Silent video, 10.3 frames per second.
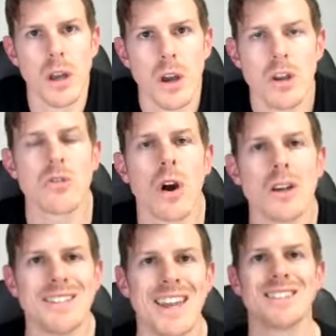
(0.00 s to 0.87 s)
Your
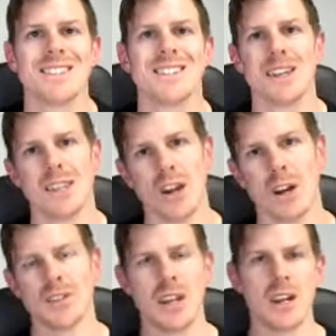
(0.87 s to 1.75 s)
identity and the
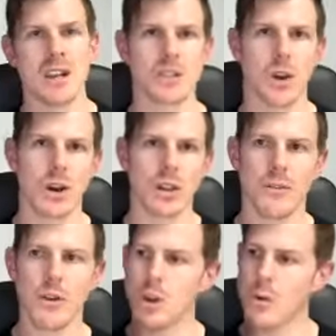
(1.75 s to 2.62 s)
identity cycle of
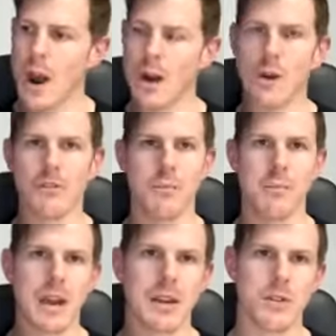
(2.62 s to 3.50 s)
who you are off the
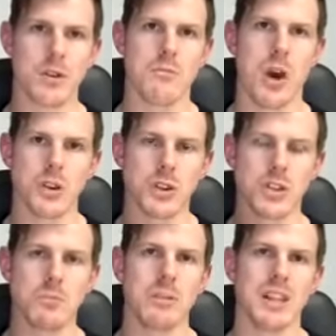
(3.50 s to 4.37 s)
back of your emotions,
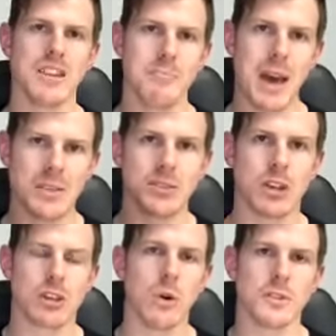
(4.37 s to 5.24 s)
your belief patterns,
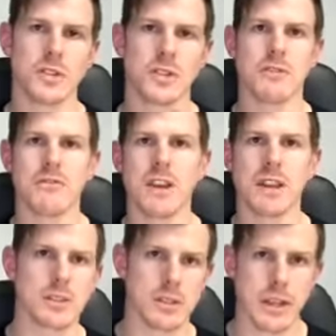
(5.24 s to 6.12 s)
your thoughts, and your
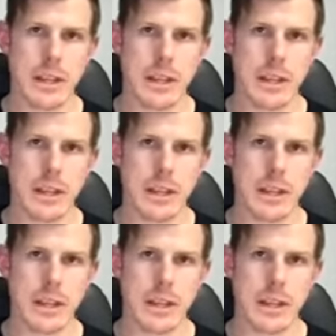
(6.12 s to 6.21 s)
feelings and,